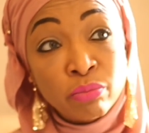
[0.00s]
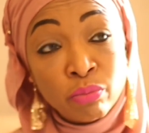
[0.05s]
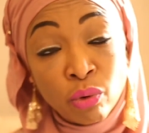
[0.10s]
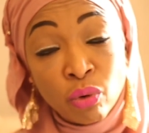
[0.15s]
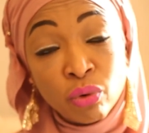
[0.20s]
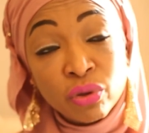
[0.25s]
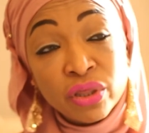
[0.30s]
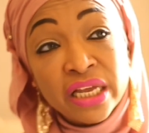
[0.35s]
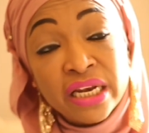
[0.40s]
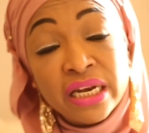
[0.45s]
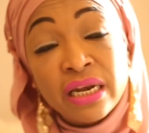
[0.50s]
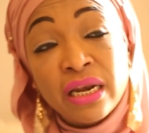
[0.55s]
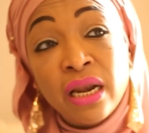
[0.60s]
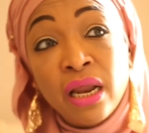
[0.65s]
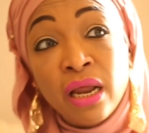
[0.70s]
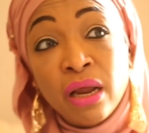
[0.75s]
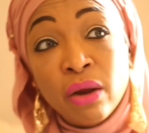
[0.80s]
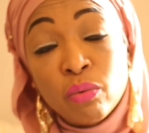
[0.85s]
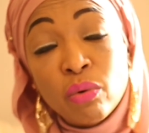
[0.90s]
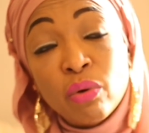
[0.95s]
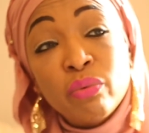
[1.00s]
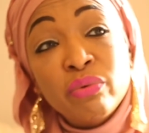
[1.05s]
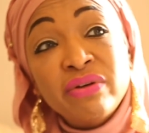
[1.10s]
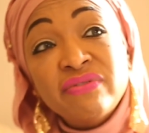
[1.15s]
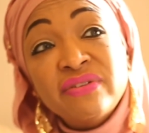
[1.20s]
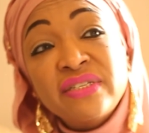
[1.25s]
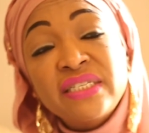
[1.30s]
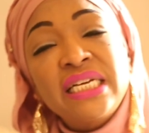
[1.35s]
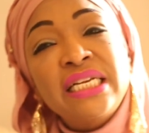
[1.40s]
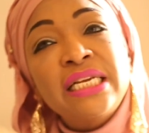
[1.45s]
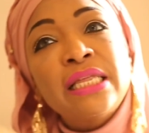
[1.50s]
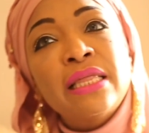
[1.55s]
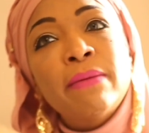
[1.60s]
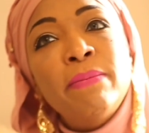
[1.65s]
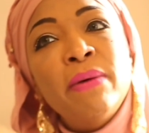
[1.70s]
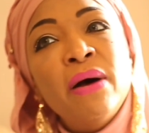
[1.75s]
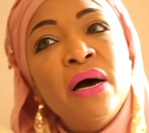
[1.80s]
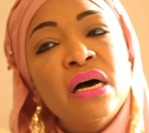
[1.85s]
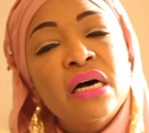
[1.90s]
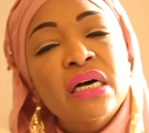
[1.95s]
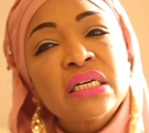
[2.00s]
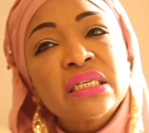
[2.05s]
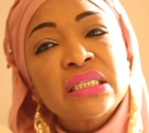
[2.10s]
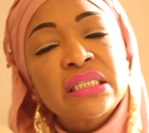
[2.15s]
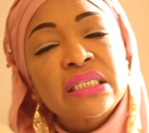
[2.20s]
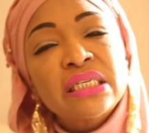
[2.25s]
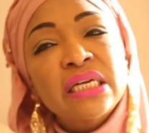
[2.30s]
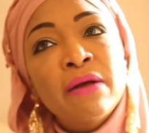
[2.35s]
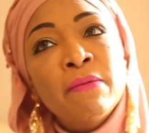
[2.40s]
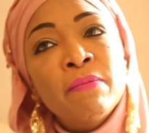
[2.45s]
more than what we've seen in the past.